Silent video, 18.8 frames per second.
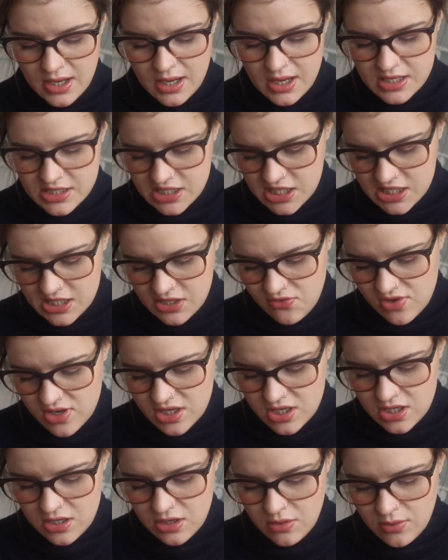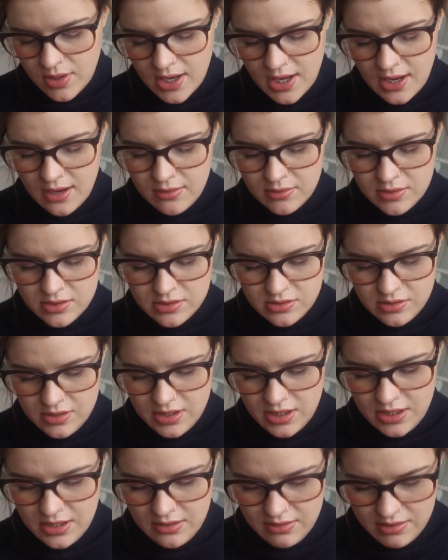It says 72 hours on
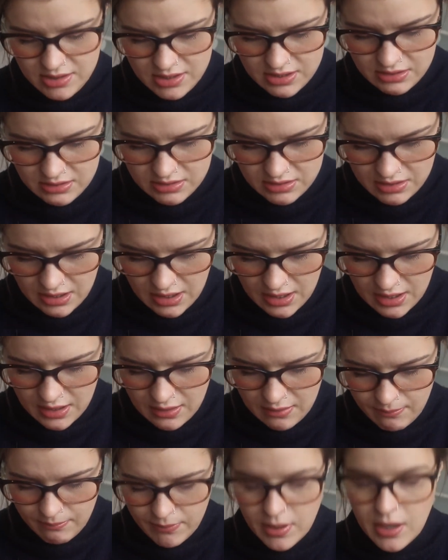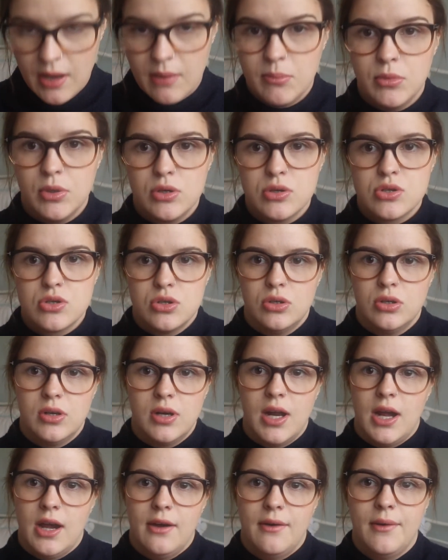here actually, but I'm not sure
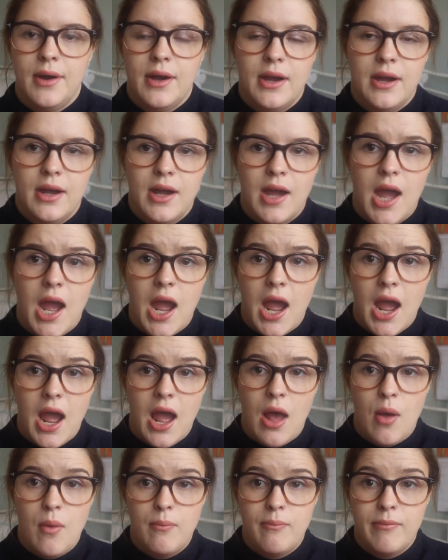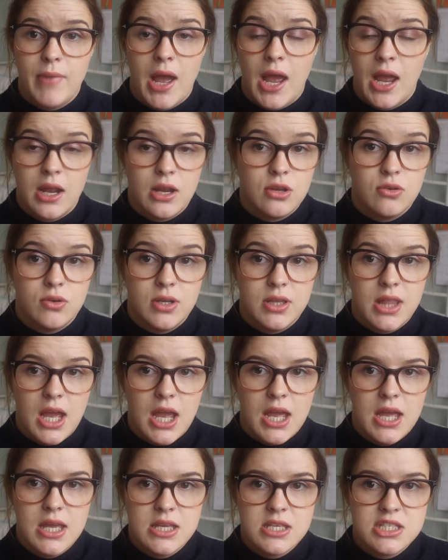how accurate
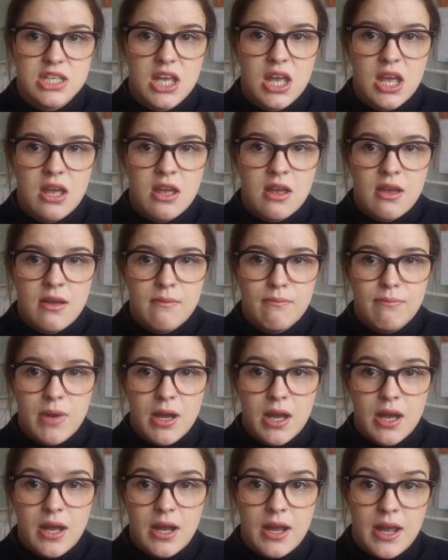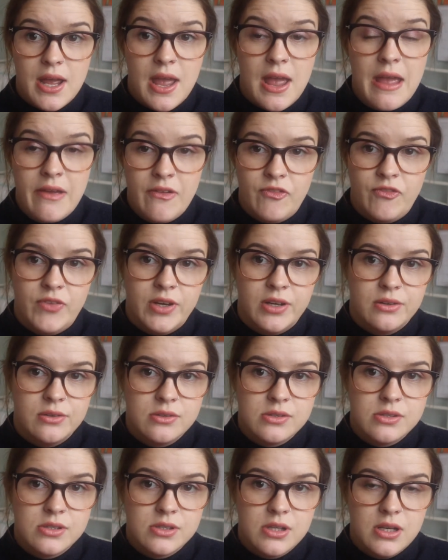that is. But it
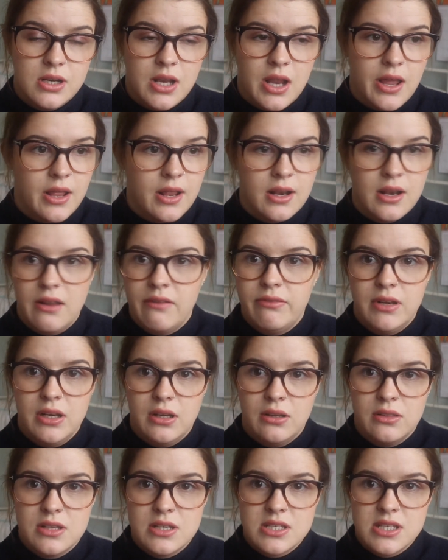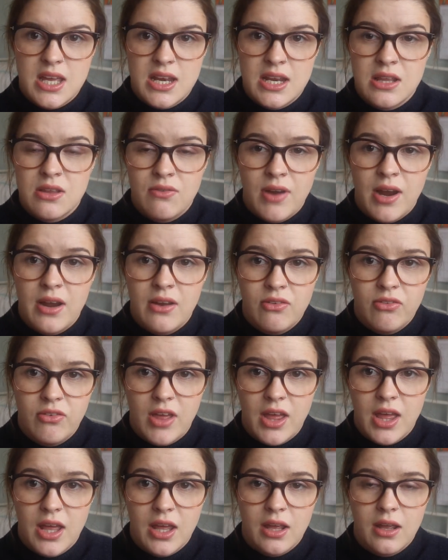feels like lovely on the skin. It's very
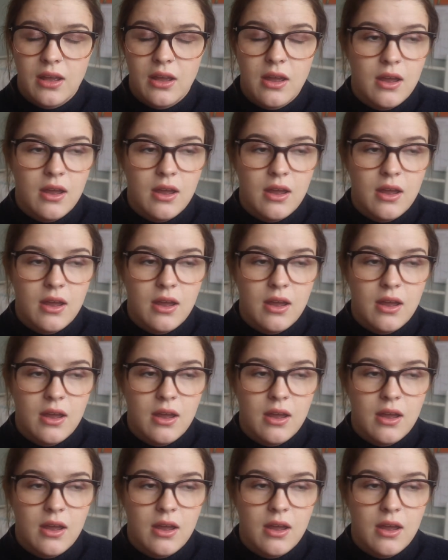thick.